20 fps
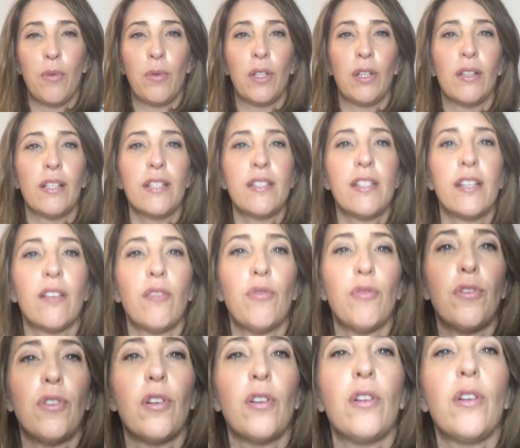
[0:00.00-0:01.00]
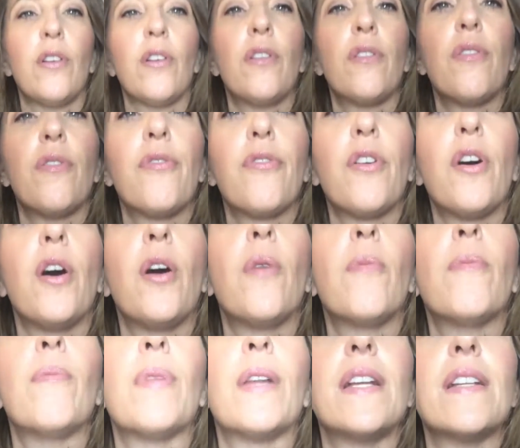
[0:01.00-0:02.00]
where you're listening
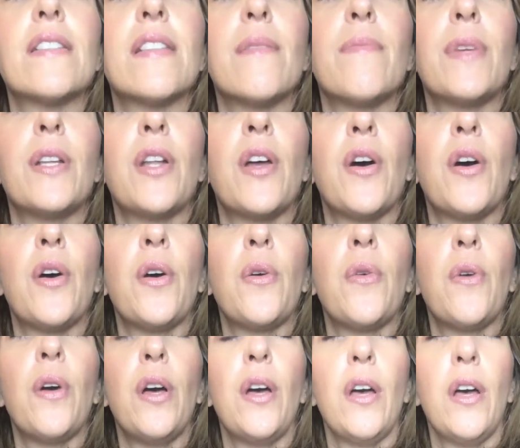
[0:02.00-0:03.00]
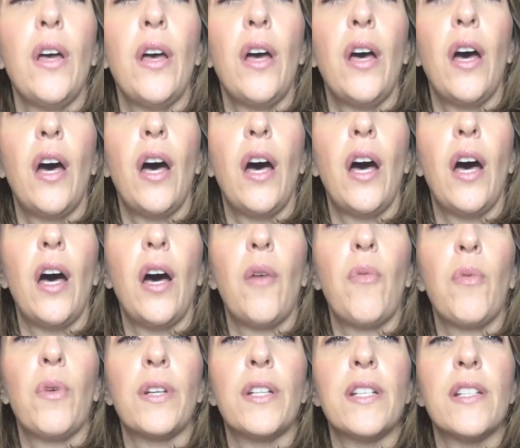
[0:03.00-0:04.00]
from. Please let me know
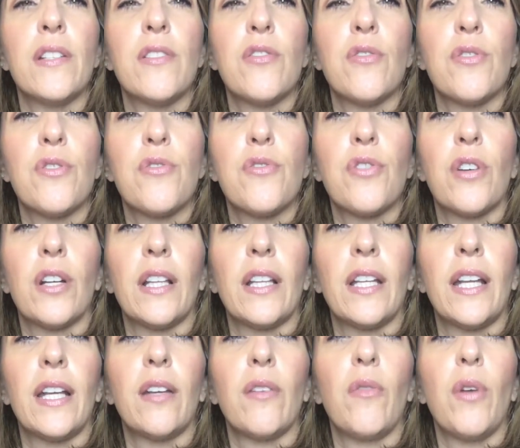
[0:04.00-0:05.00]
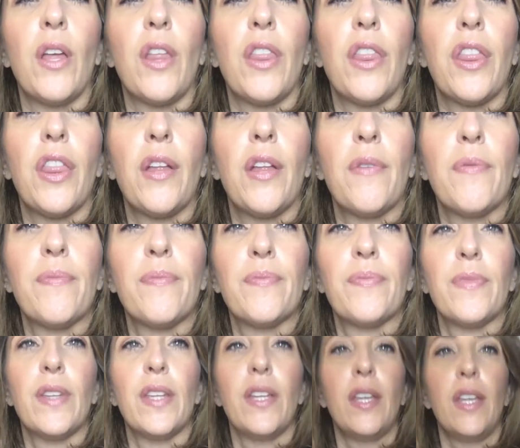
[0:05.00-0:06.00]
what it is you're struggling with.
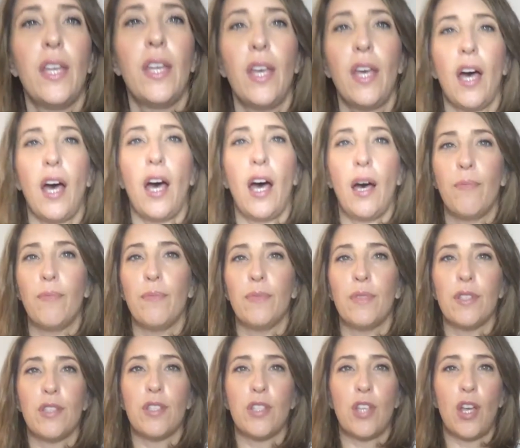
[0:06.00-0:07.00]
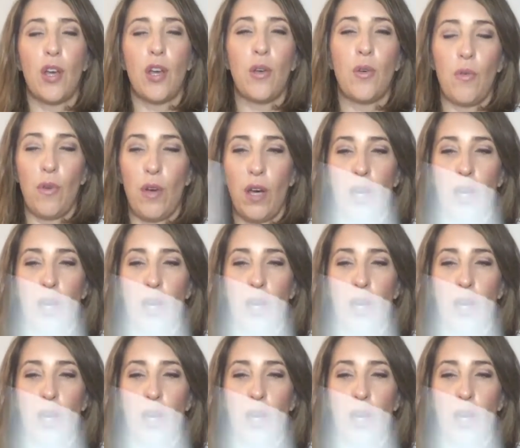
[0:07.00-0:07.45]
So